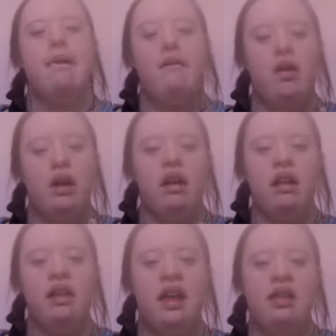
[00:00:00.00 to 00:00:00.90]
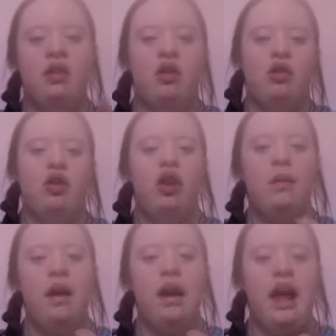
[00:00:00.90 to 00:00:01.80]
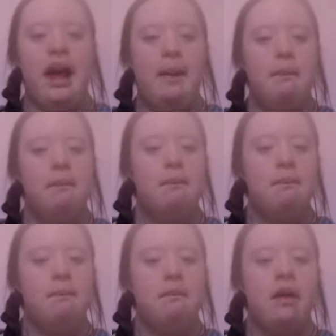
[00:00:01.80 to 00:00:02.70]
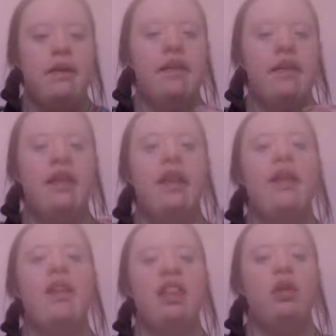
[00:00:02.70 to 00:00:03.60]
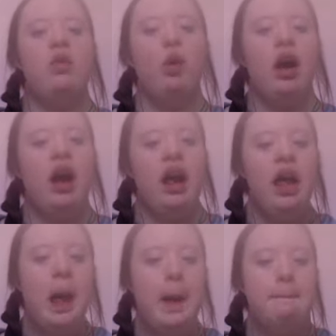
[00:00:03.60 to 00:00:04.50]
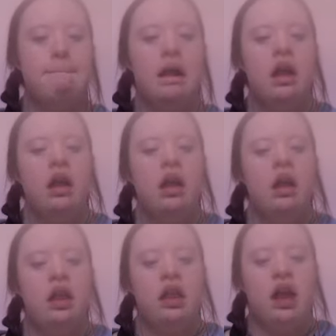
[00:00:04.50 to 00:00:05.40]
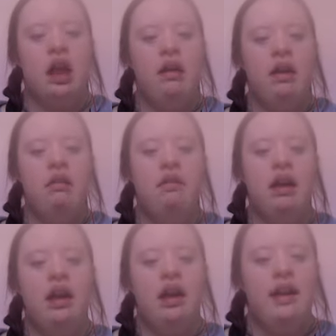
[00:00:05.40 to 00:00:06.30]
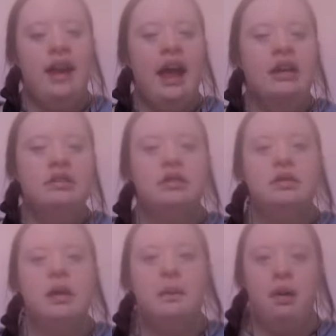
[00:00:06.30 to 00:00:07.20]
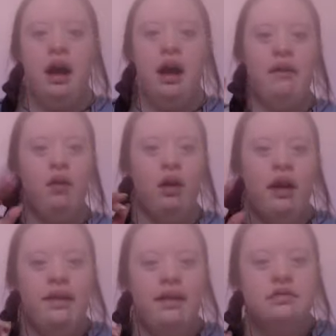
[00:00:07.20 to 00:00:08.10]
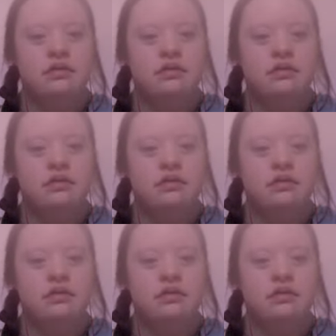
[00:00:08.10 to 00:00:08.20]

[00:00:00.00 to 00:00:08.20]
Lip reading: focusing on who I am, then this is why. So, anyway, yeah. Bye, everyone.